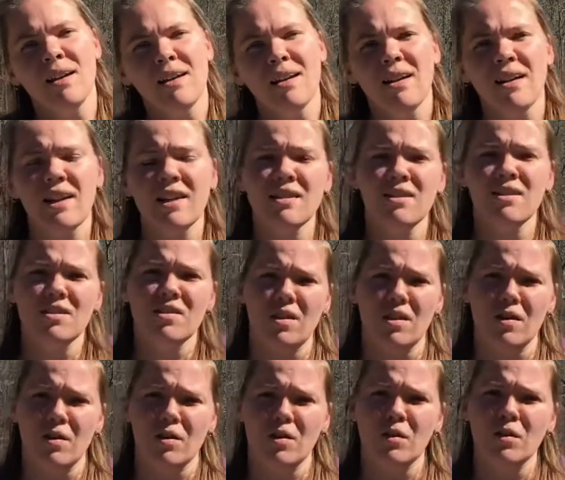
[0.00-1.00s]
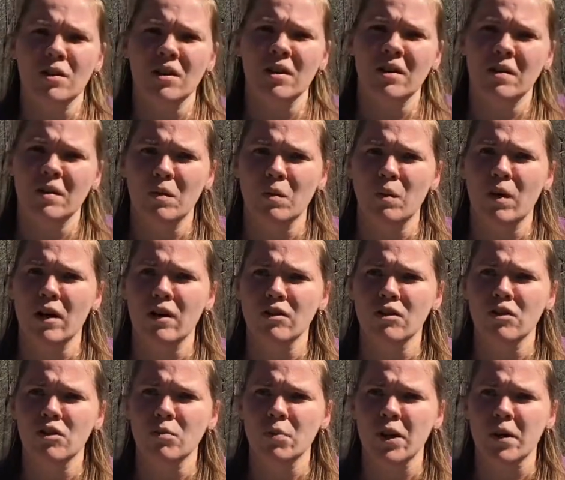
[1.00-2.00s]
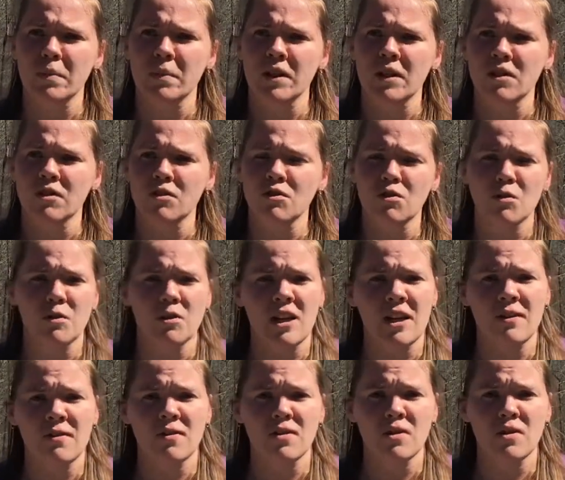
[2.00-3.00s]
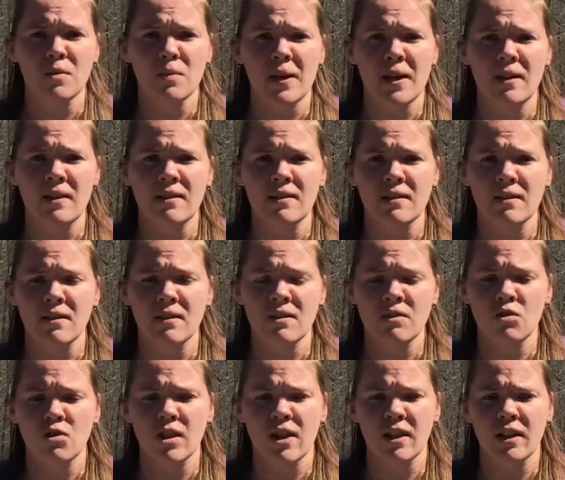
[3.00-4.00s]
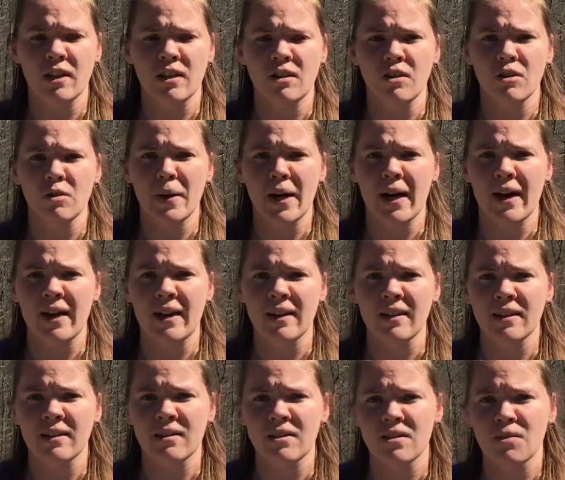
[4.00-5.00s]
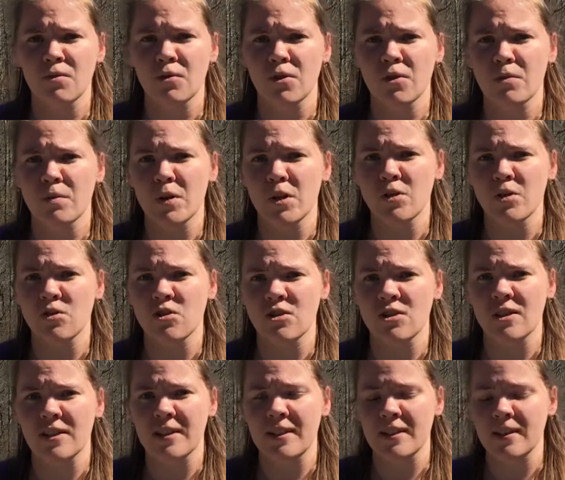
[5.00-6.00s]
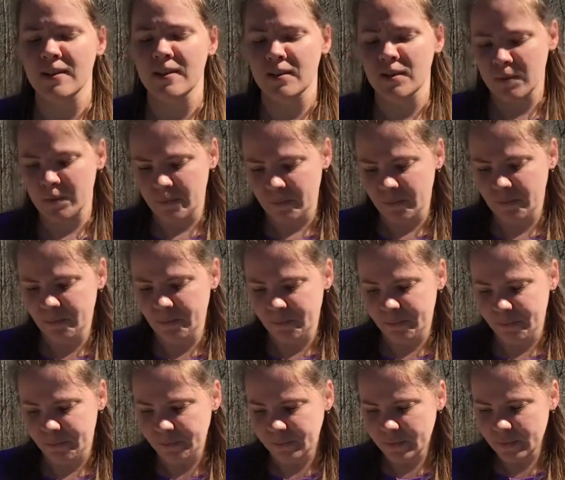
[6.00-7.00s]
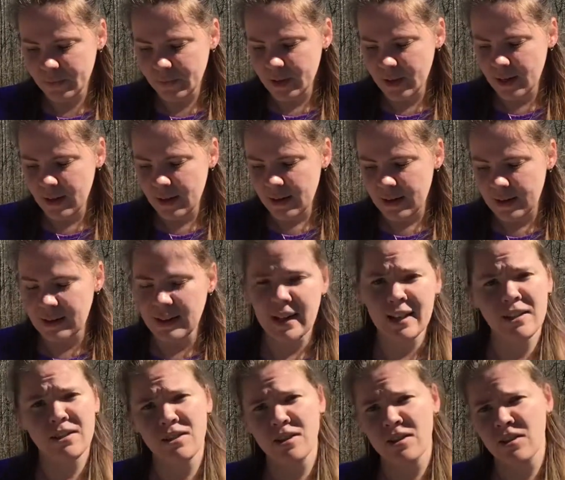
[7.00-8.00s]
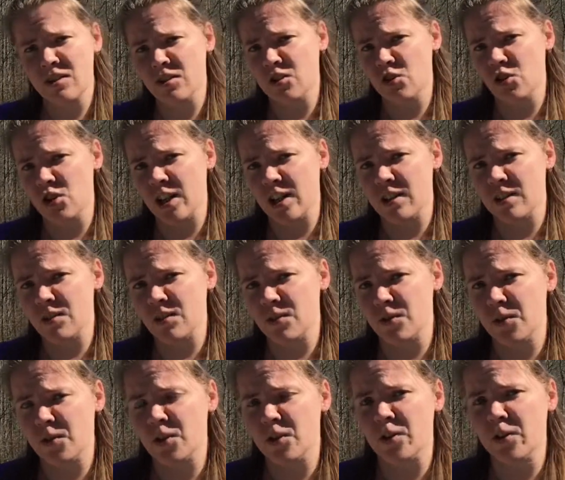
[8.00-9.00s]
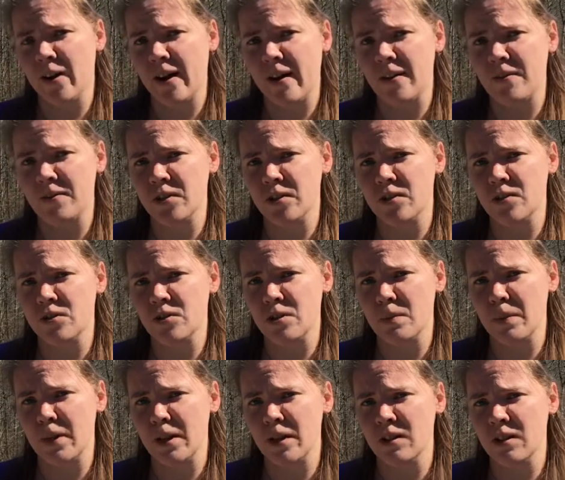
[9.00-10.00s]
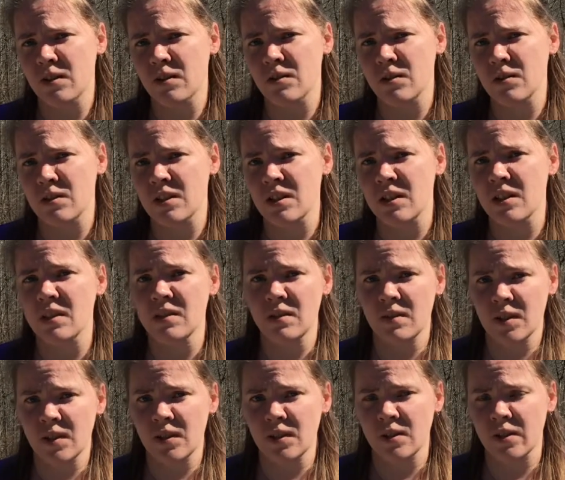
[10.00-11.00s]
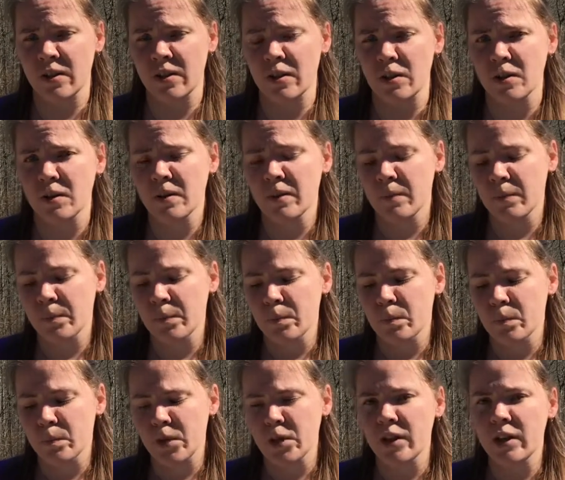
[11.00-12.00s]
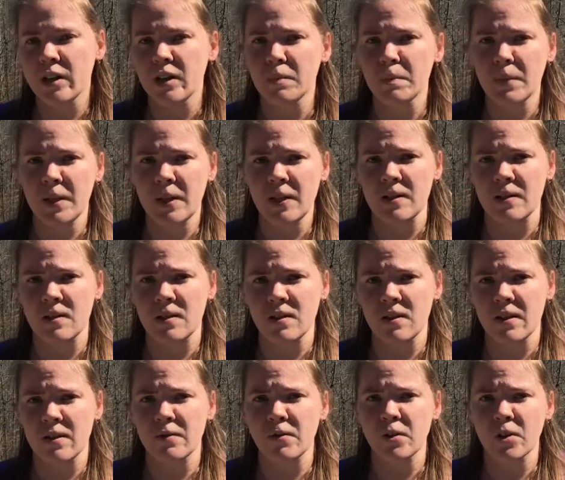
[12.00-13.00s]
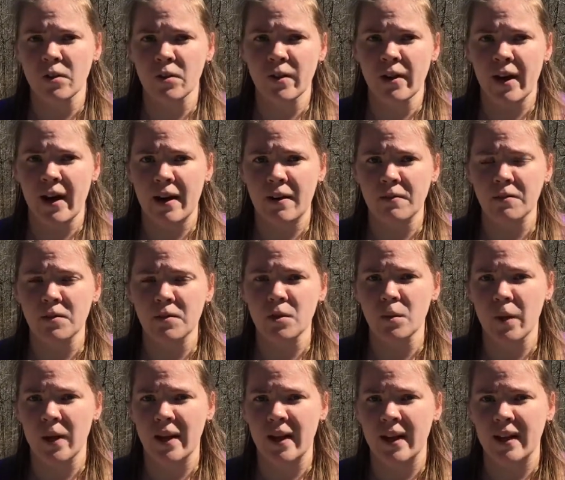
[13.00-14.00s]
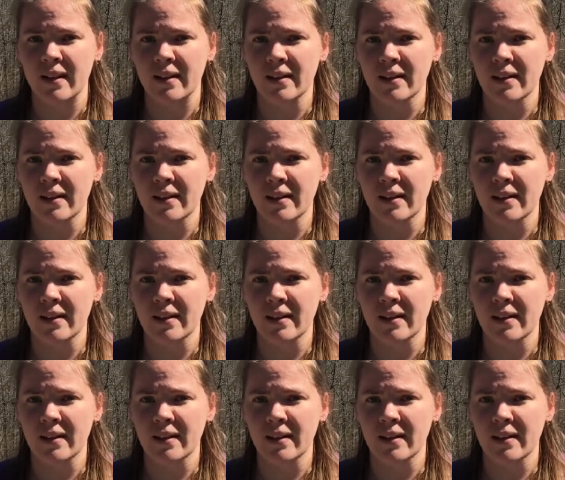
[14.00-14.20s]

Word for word: And so, while you're prepping your safe space and checking your bags for emergencies, I'd like to suggest for the crafters among you to consider putting a piece of your craft away